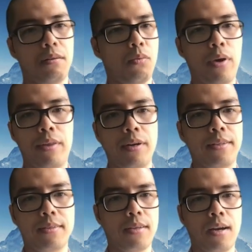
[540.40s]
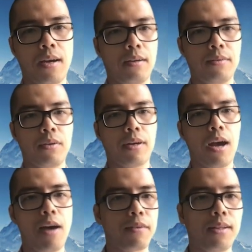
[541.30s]
whether it's a
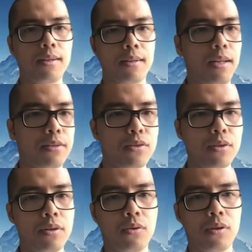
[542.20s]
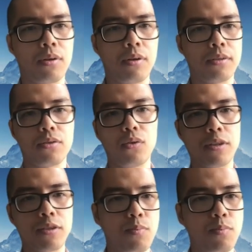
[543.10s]
Kafka cluster or a Solace